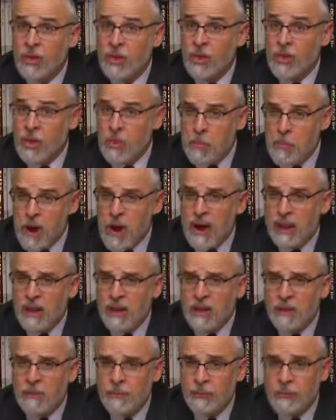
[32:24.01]
the
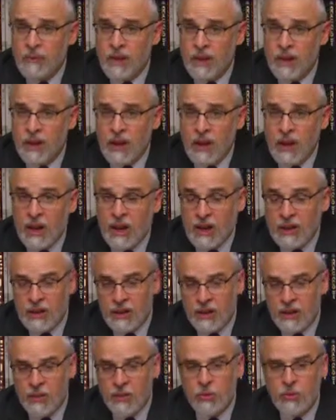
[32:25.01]
body, and
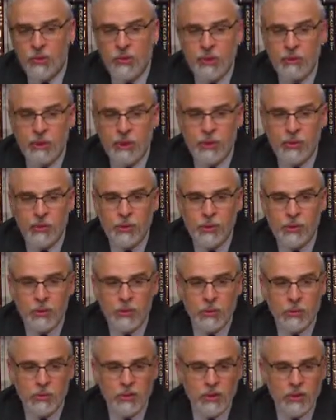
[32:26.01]
then there were the people who
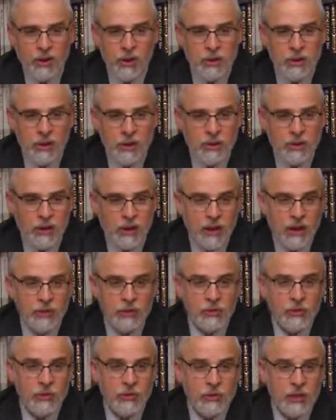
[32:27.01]
were worried about Klal
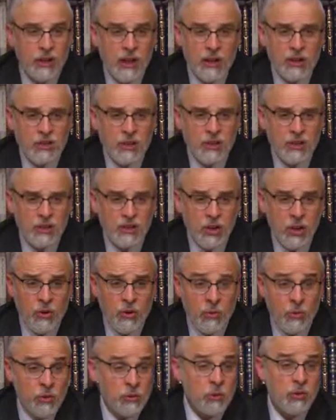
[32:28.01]
Yisrael's connection to
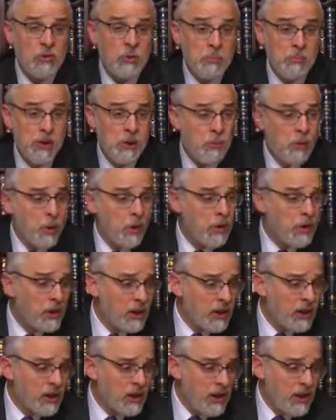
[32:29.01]
Torah, which was a big
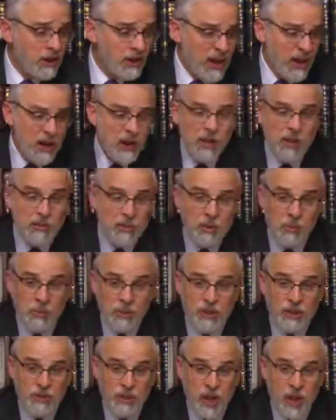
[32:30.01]
worry. Not only was it a
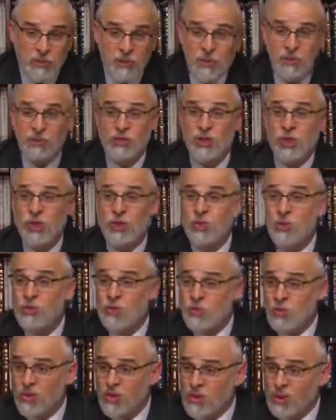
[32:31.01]
big job, but it was a
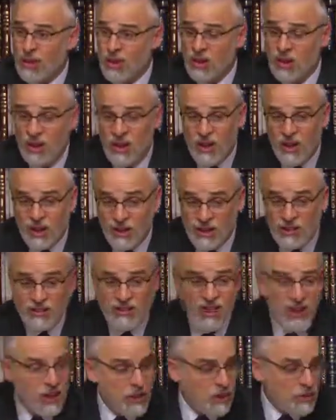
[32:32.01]
huge worry. The
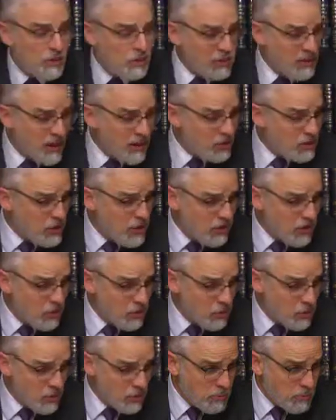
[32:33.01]
secularization of the
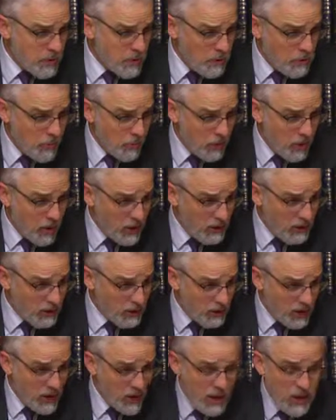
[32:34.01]
Jewish people
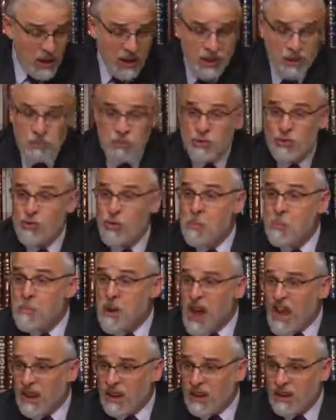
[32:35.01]
was
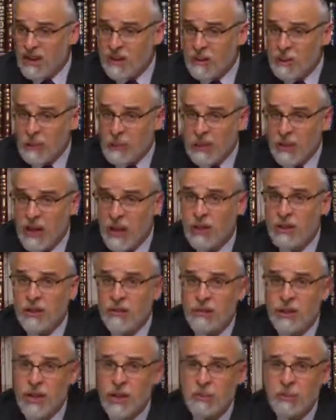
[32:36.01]
dramatic and
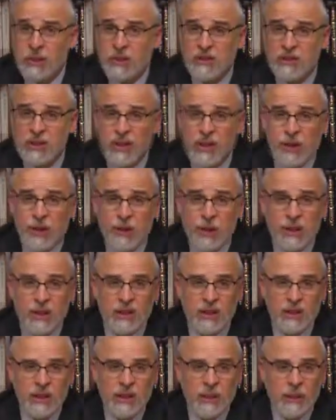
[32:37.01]
developing
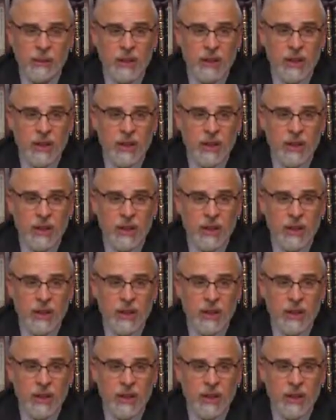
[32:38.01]
significantly.